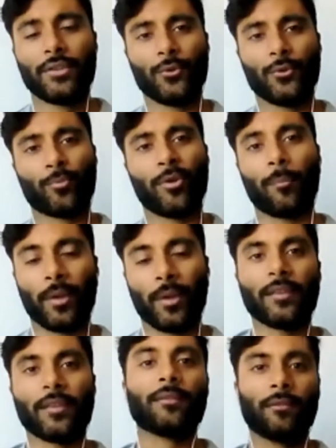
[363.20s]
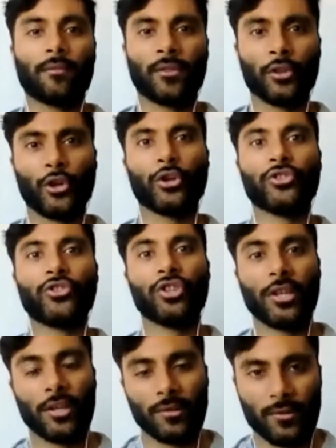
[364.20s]
to propagate the good
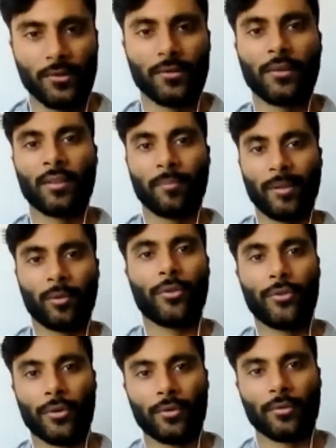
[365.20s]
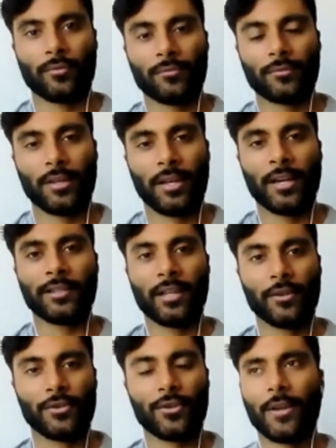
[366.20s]
genes in the Bellwether
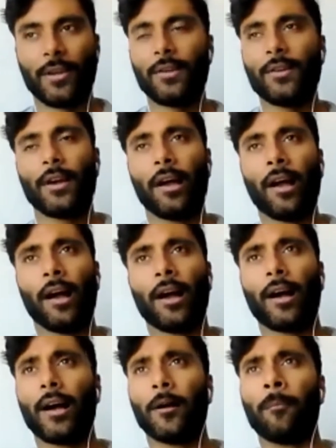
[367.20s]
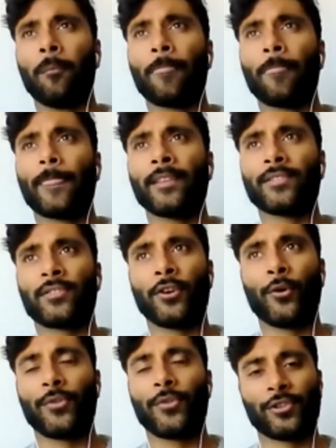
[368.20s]
lineage. And
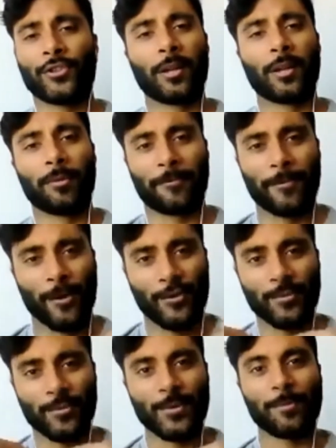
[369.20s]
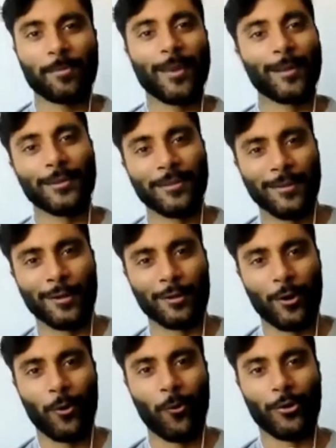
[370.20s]
so there's a little bit of friction between Abigail and
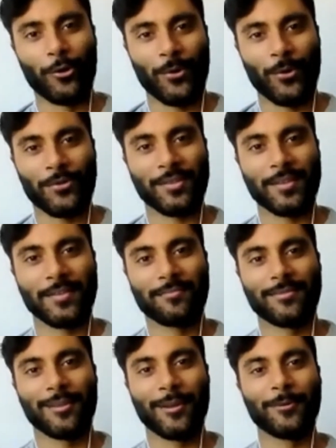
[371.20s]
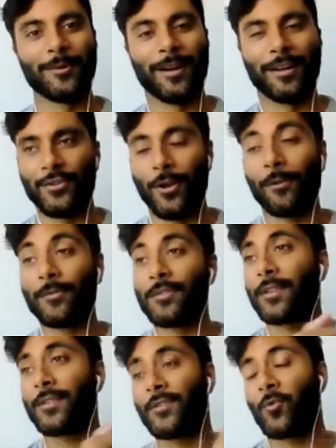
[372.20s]
Gregorio throughout the season. You know, she
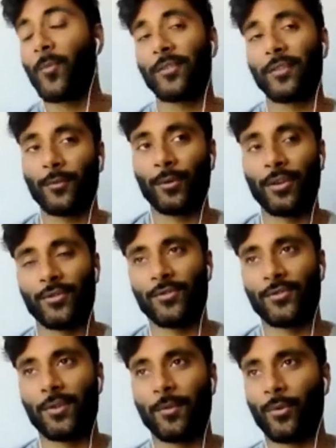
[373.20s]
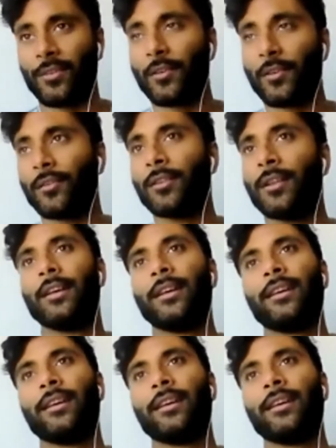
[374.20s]
obviously is in a romantic relationship with Adil.